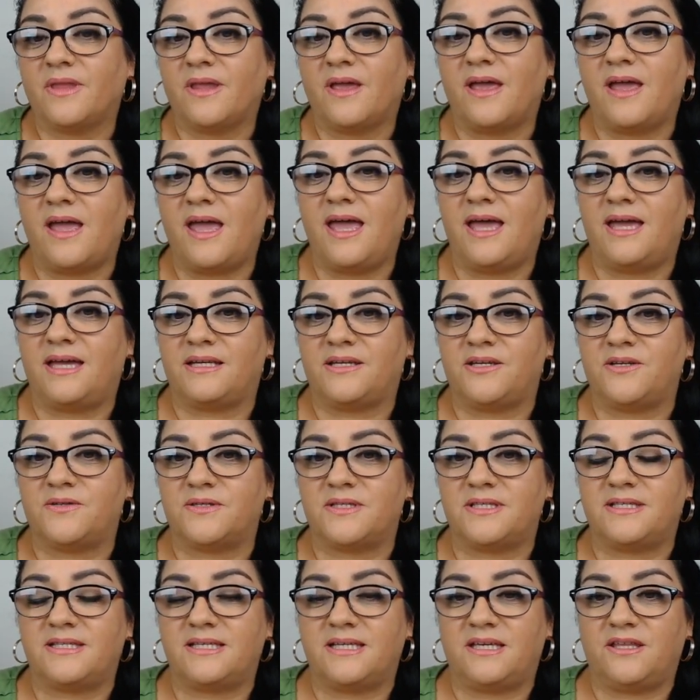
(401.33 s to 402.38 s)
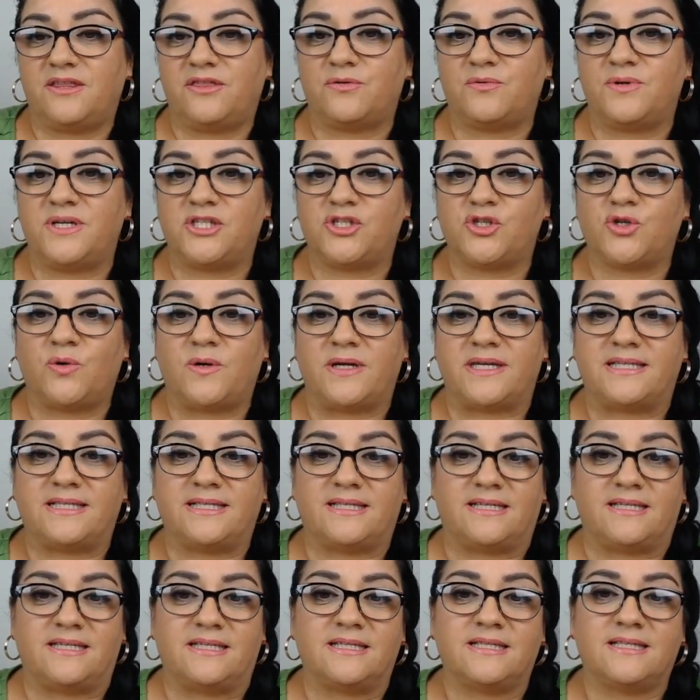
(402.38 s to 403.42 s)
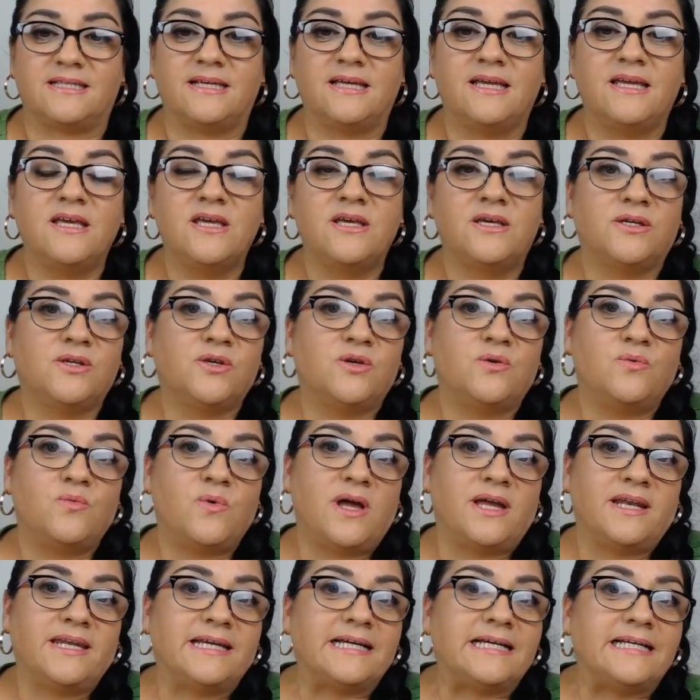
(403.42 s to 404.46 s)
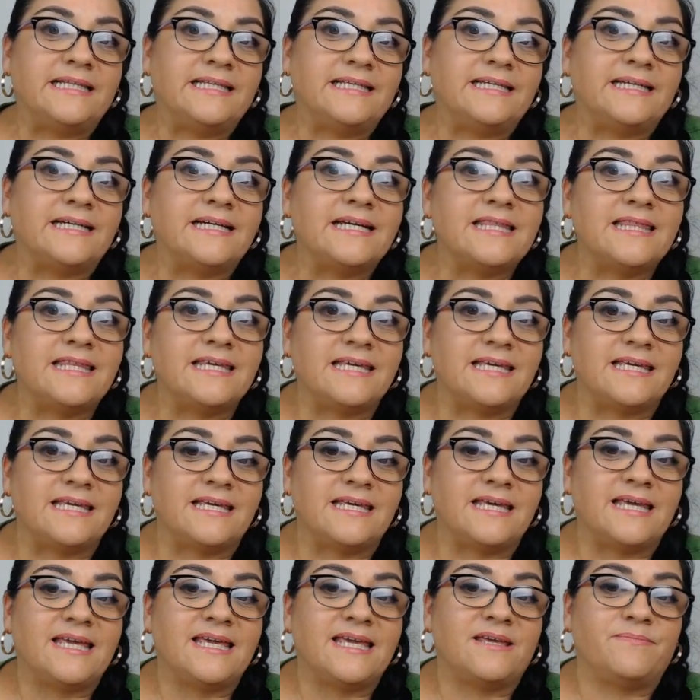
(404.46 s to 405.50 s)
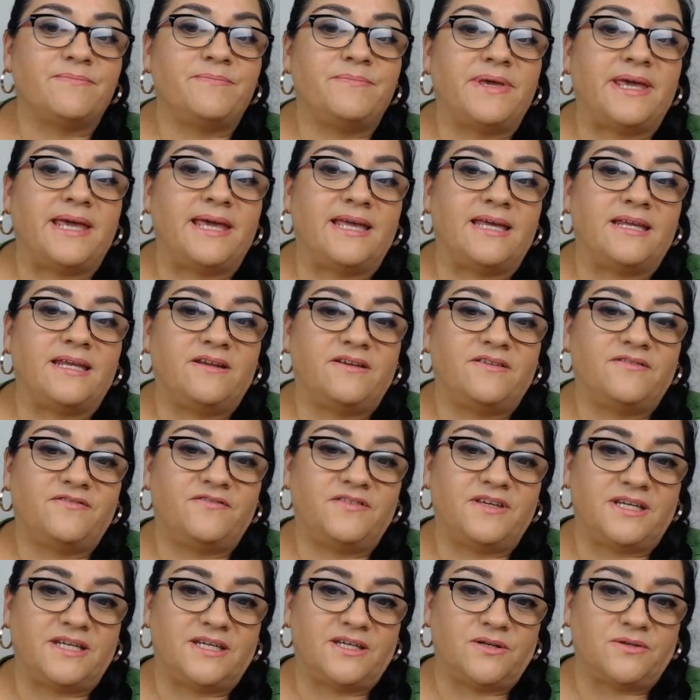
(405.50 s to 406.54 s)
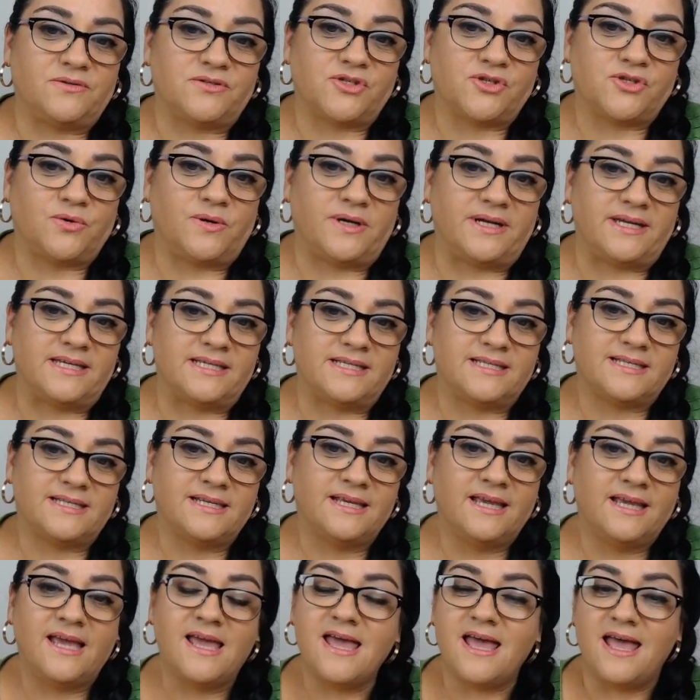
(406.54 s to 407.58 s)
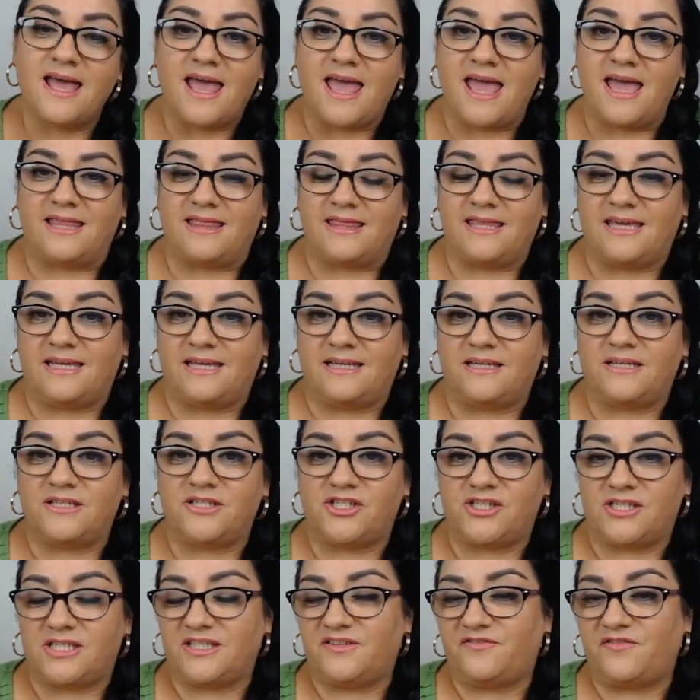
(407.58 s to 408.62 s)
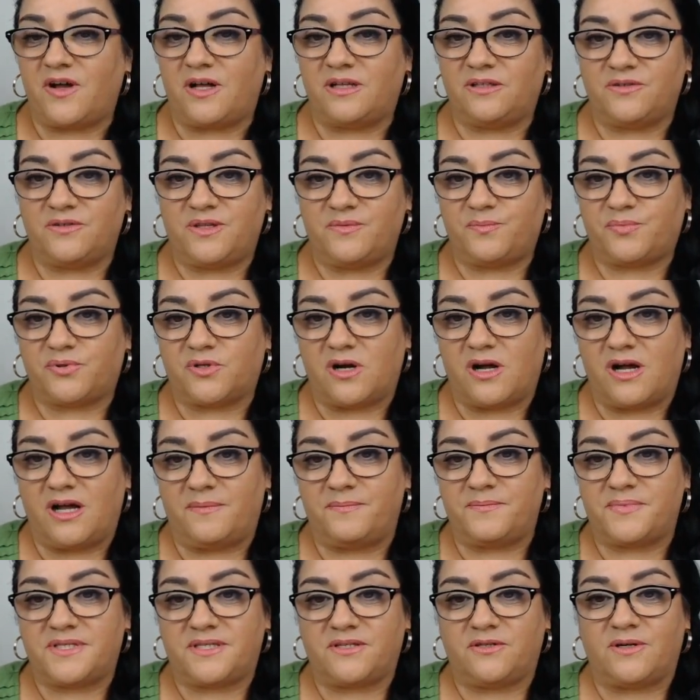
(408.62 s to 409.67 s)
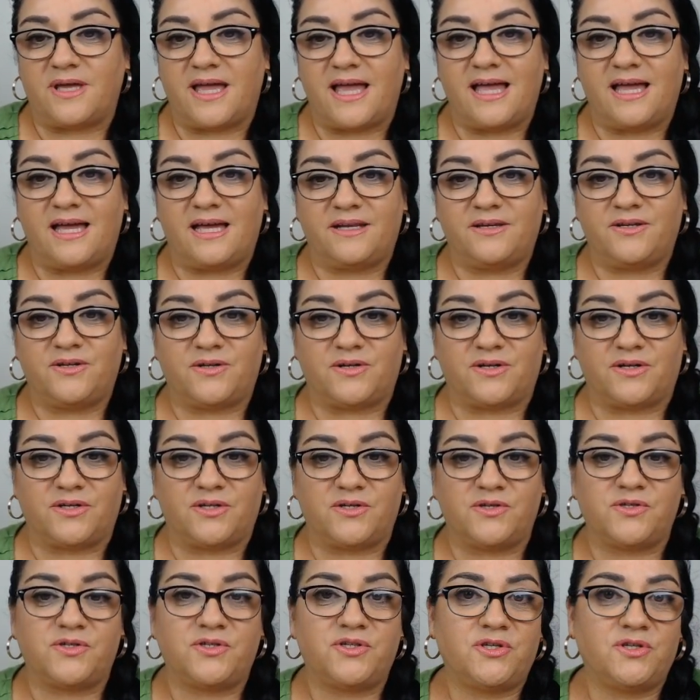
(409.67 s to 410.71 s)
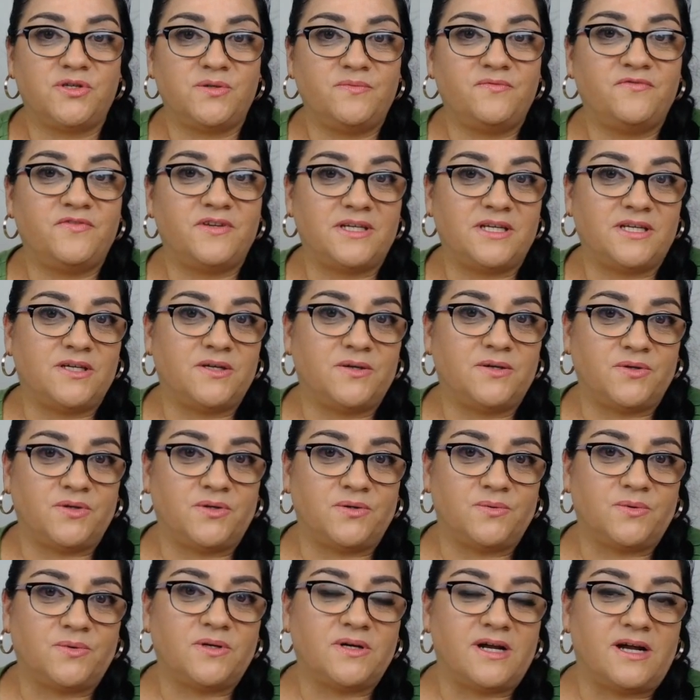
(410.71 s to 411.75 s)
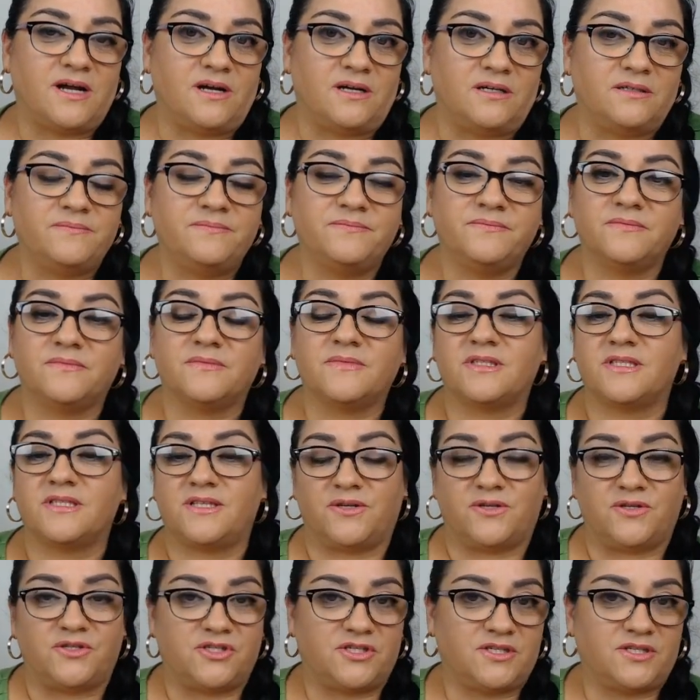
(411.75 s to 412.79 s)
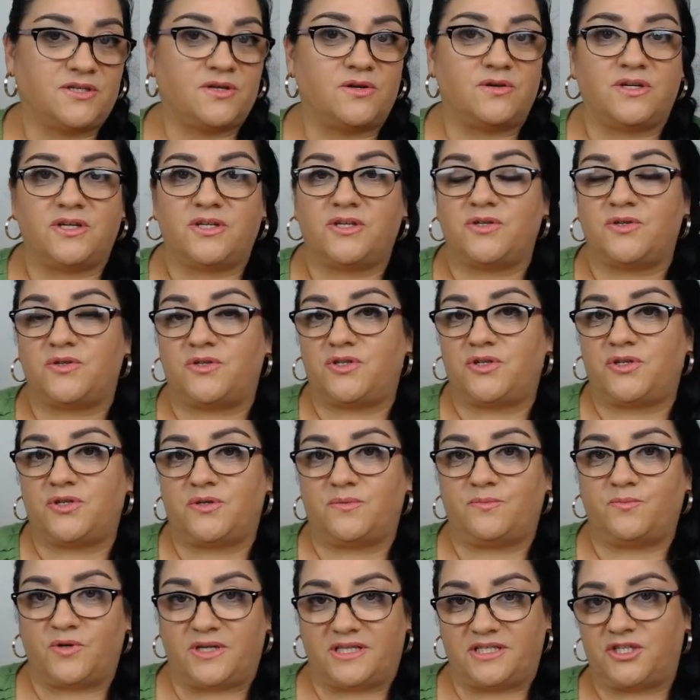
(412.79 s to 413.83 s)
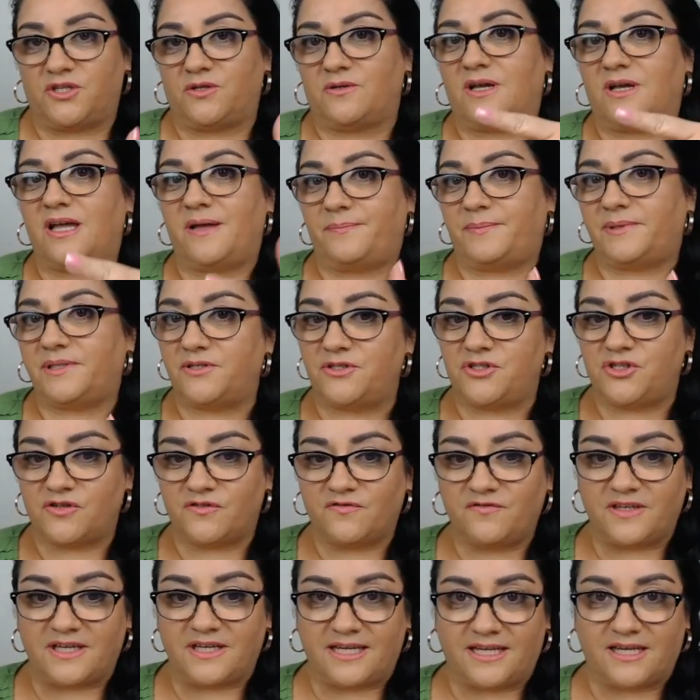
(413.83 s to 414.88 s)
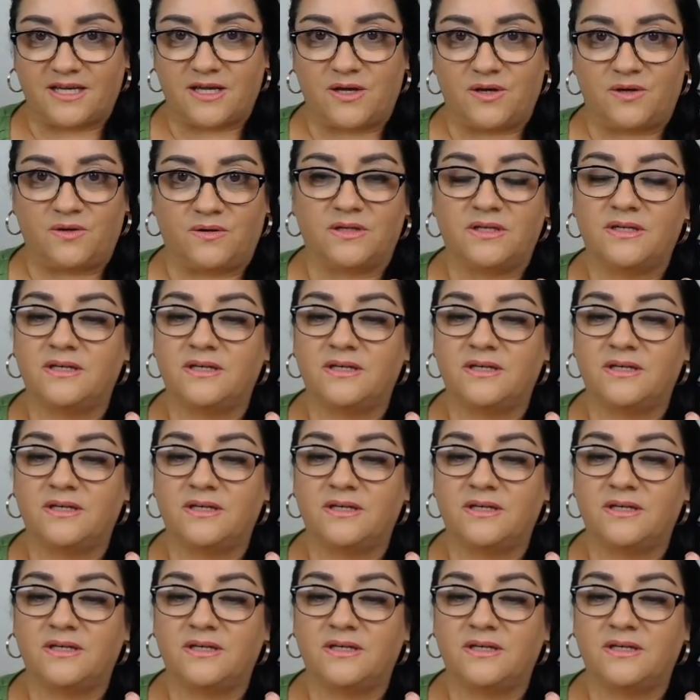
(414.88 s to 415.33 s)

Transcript: and you'll see three choices. You'll want to click the embed video choice, and then just follow the prompts. You'll add your YouTube video URL. So you just go to YouTube. Once you upload your video,